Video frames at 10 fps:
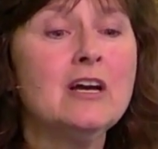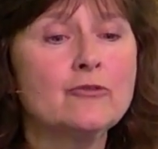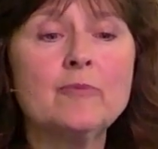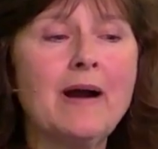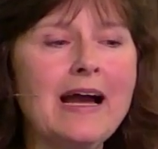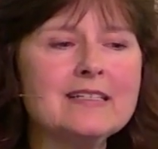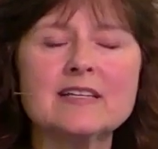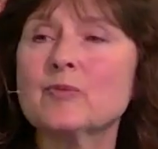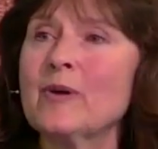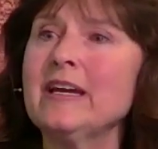reminds
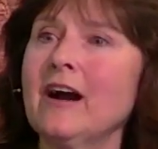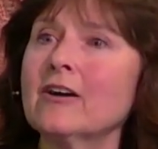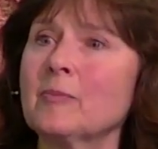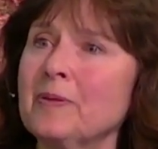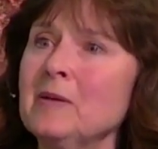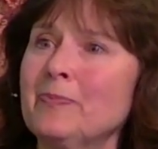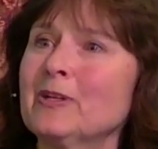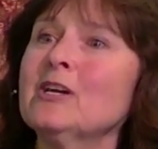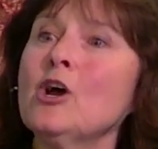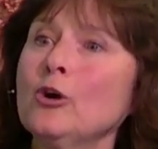us we are a
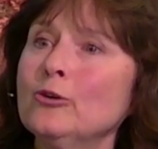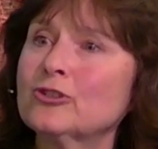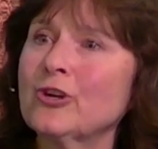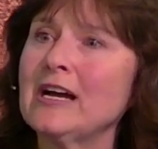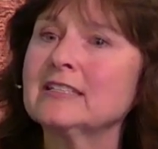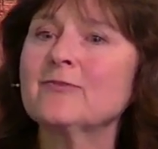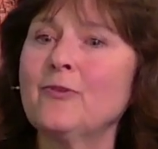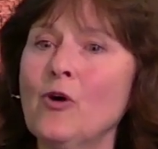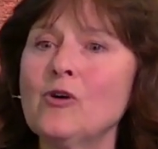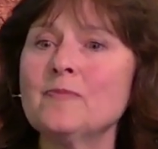people who
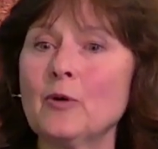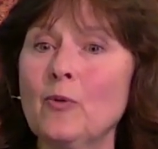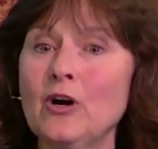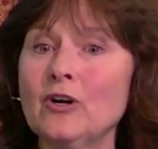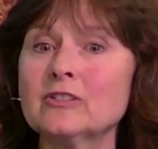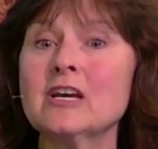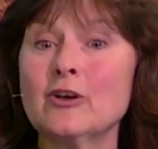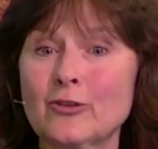transform the world